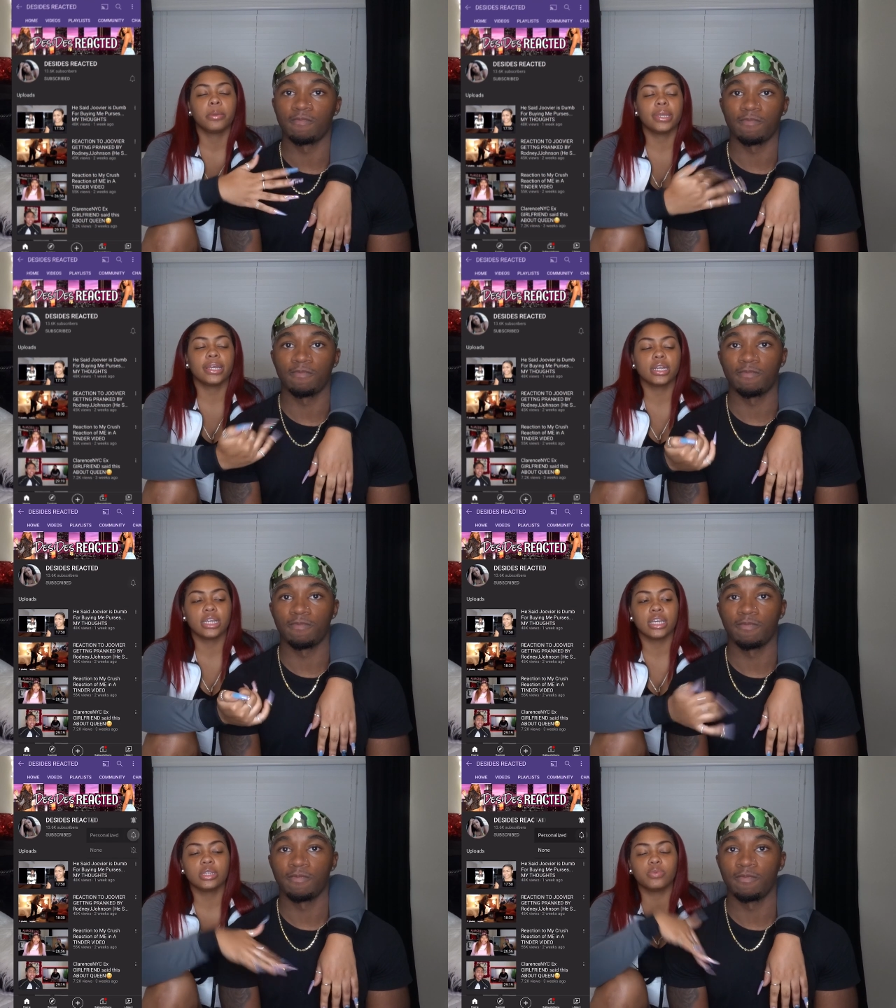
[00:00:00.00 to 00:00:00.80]

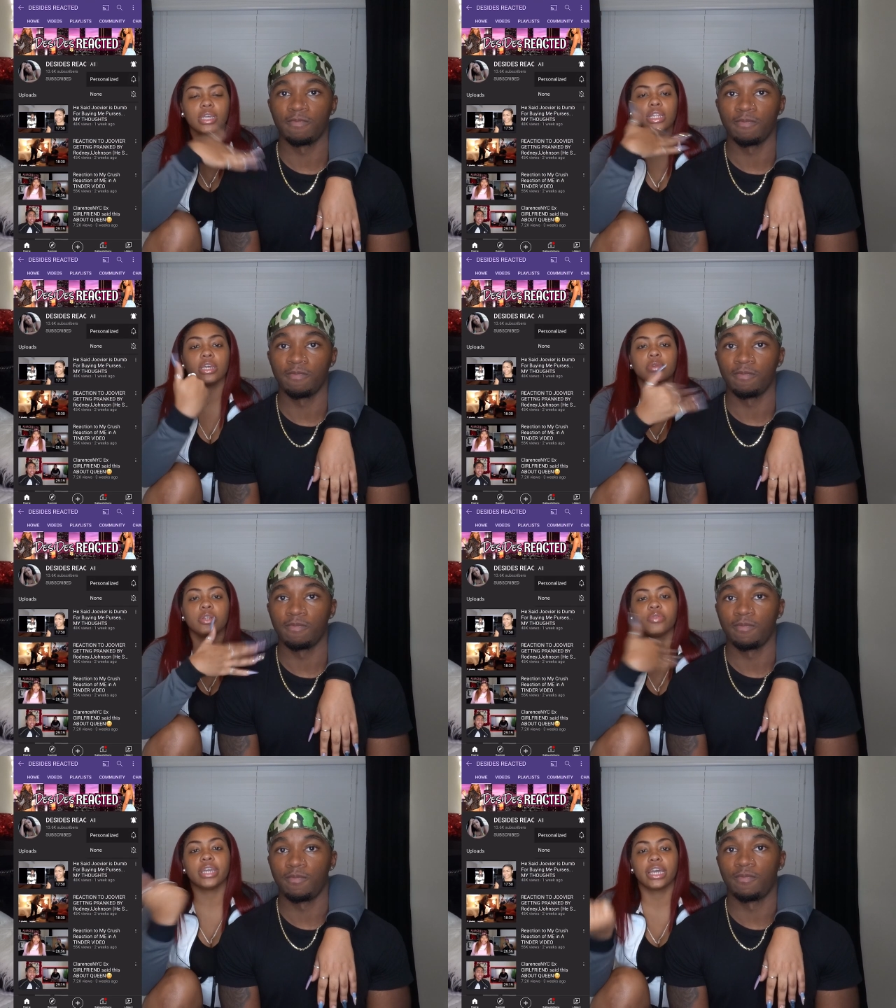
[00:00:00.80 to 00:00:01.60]
Speaker 1: Period. Because we get lit with the
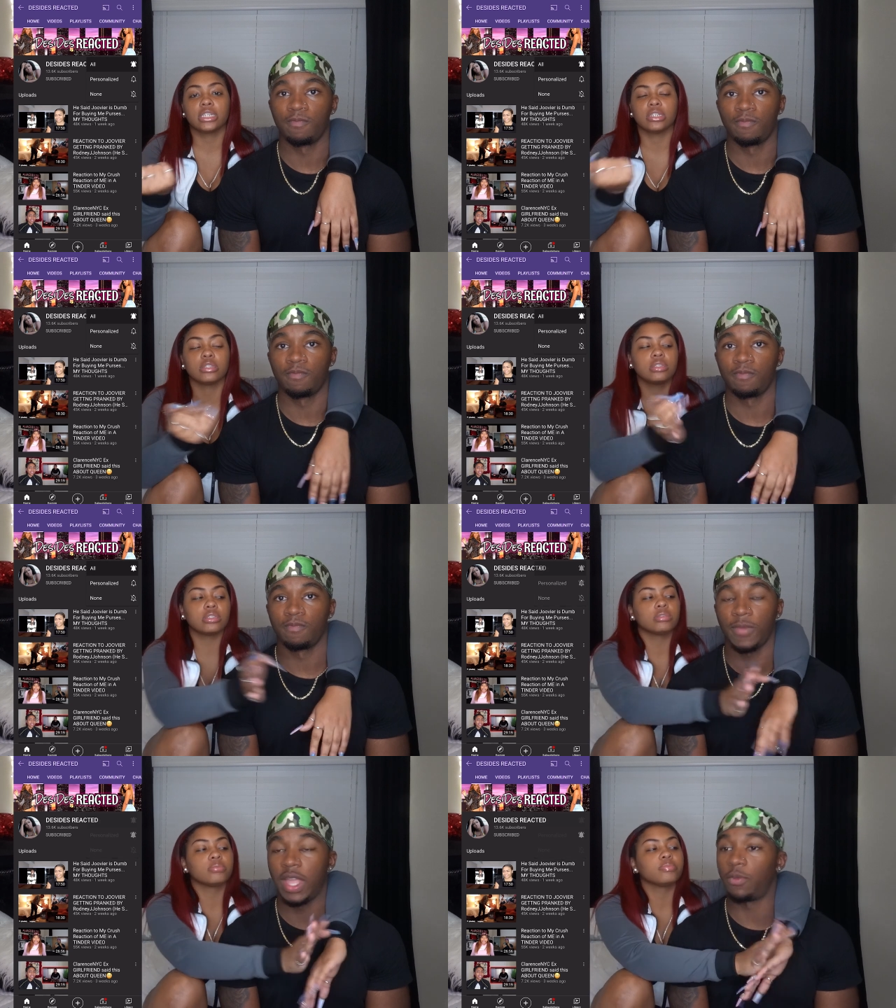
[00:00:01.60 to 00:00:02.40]
reactions.
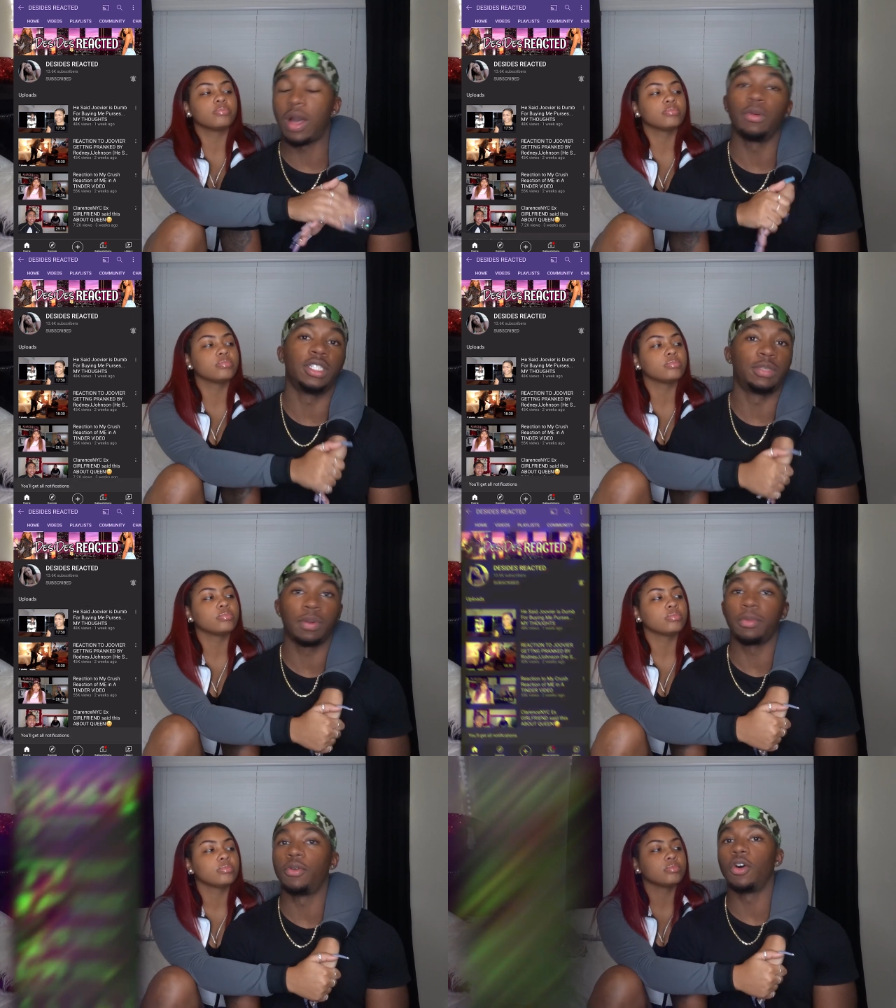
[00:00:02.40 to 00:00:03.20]
Speaker 2: And while we're just
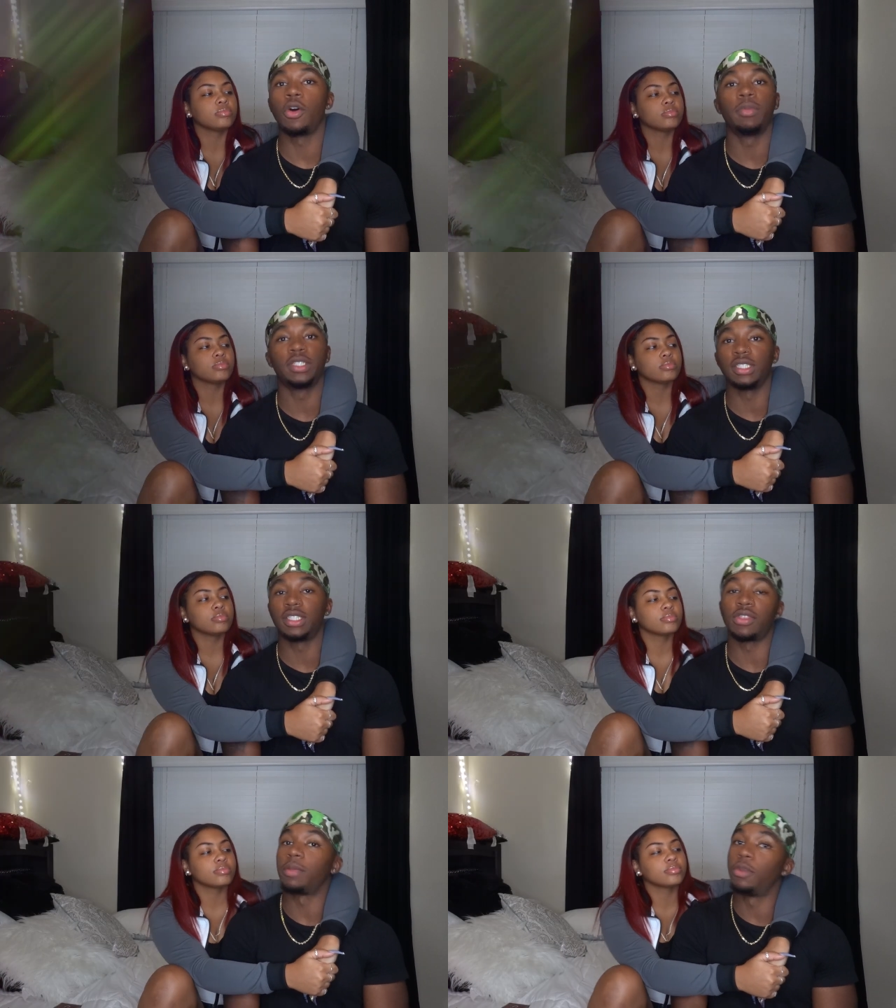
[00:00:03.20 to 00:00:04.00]
promoting a whole bunch of
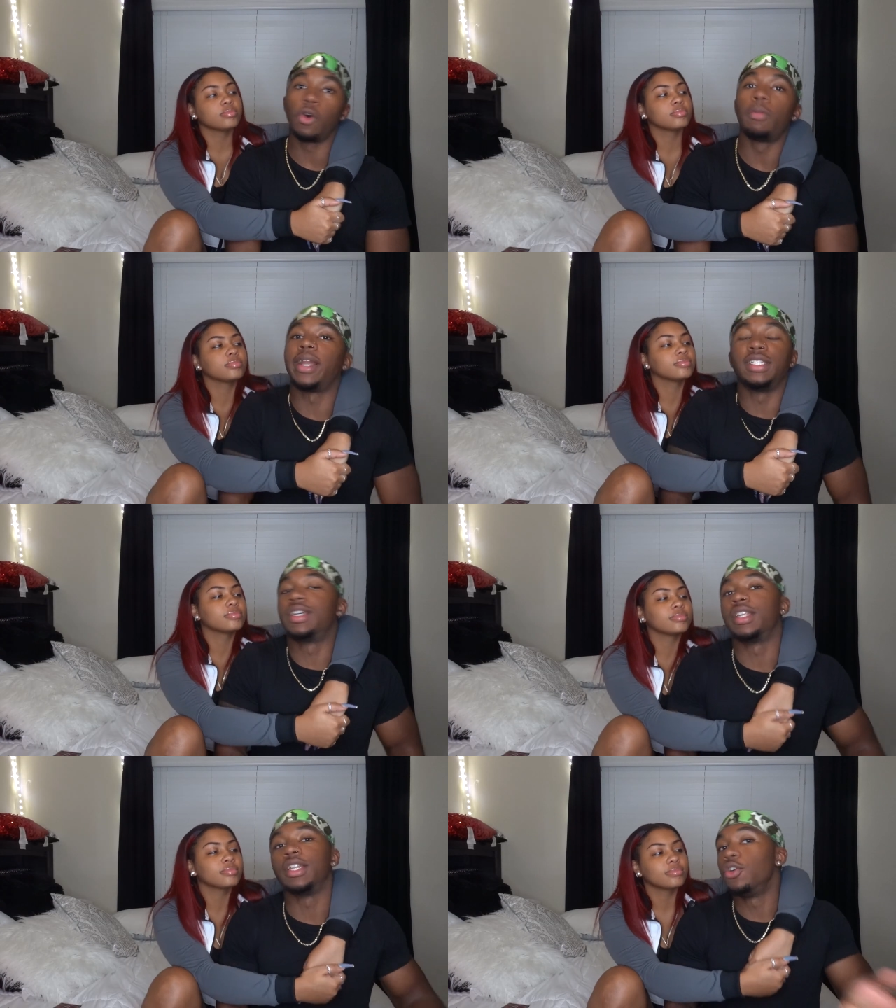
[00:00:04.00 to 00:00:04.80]
stuff that nobody's
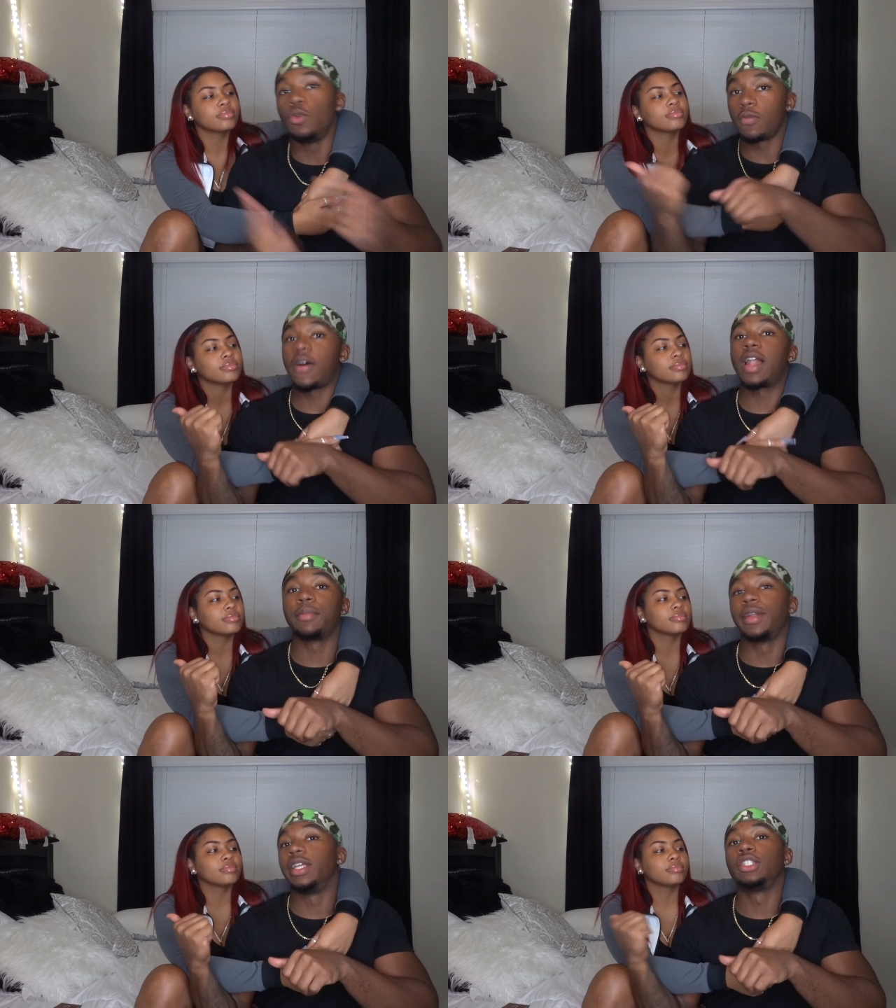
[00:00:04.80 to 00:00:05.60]
gonna do, follow me
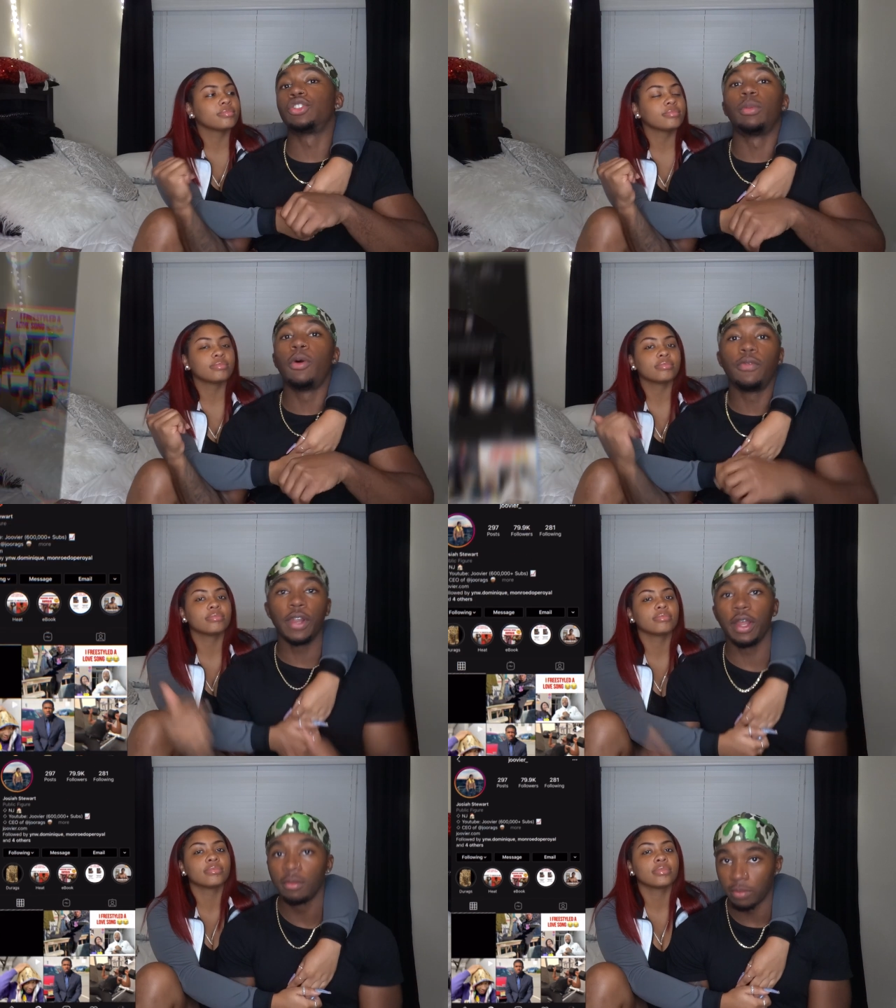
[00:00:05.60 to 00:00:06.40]
on Instagram over
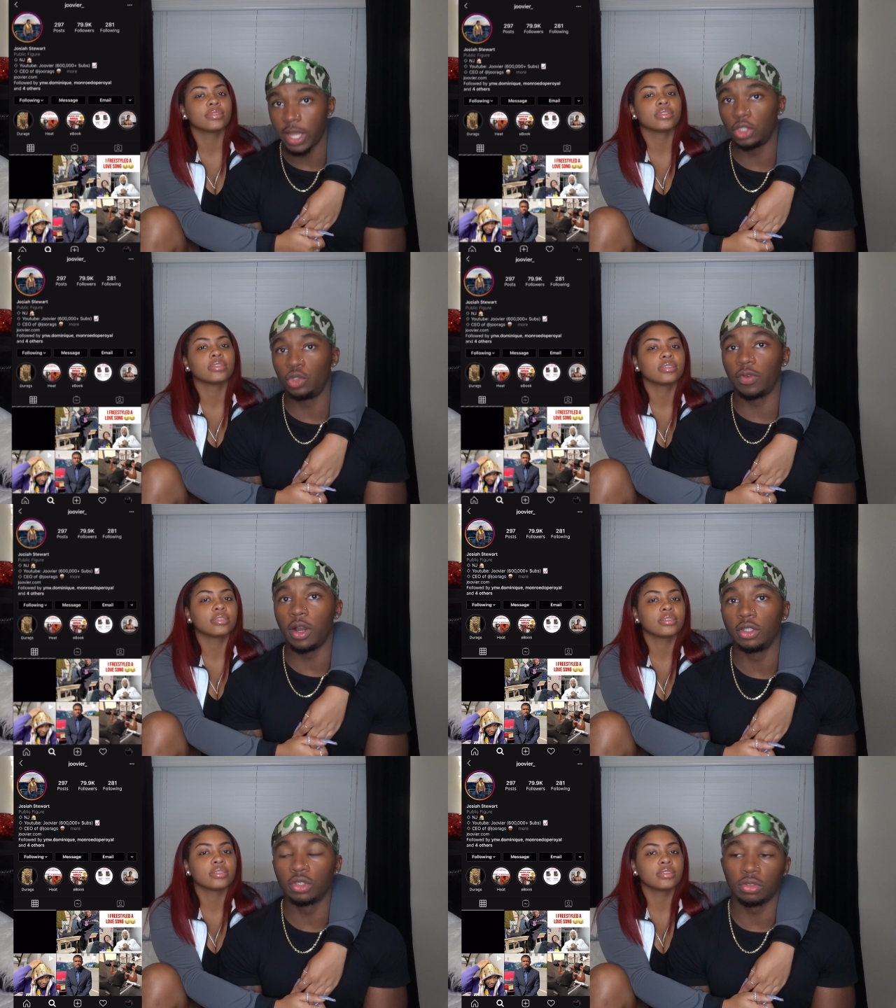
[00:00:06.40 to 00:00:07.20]
there at
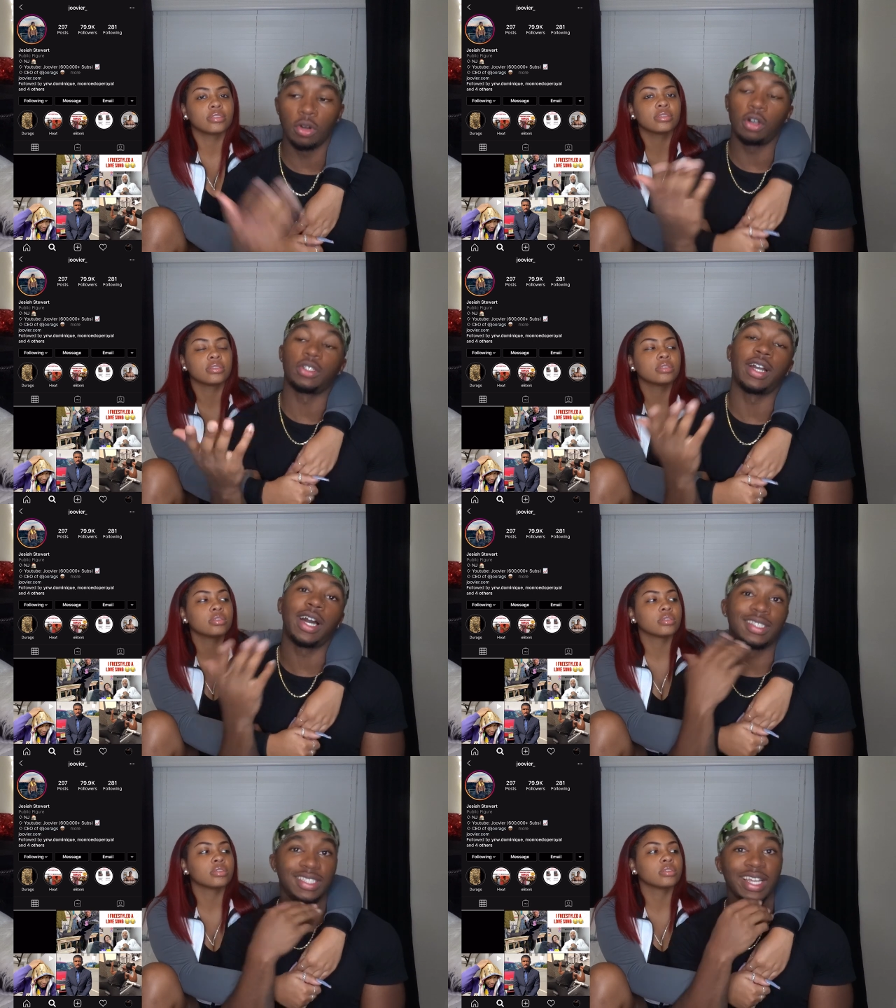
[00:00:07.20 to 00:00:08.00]
Joovier_. Also, I got
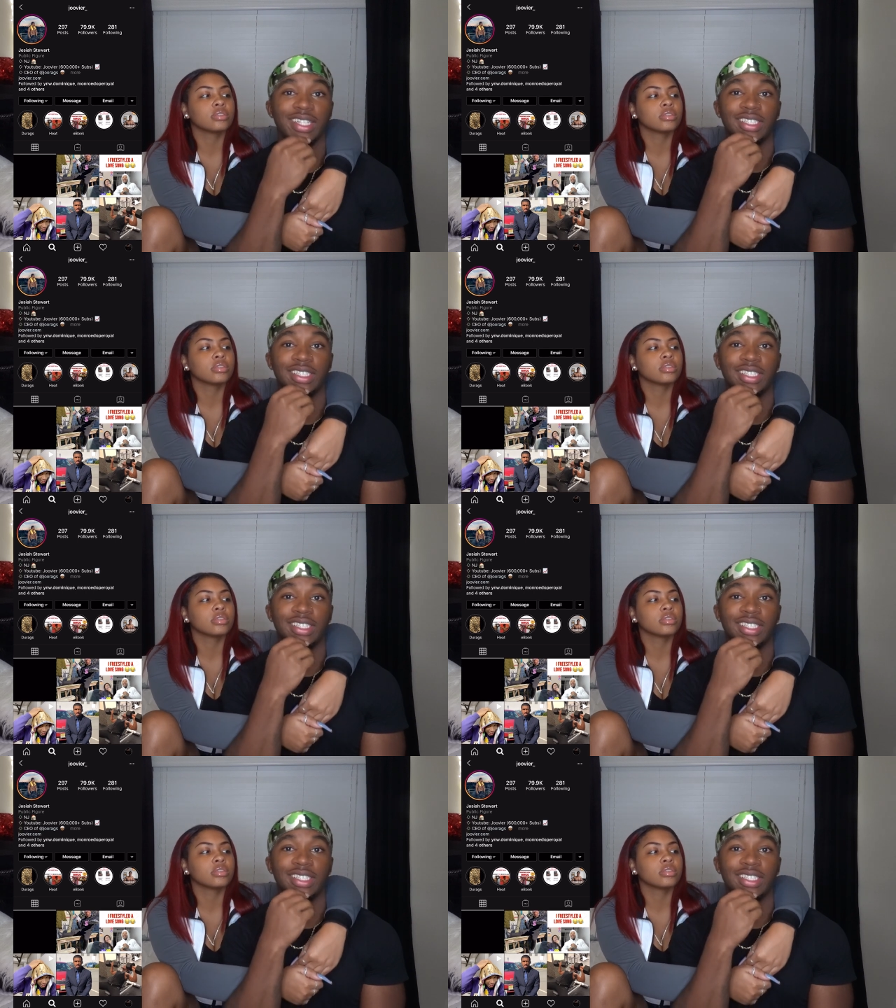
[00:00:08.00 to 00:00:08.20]
a second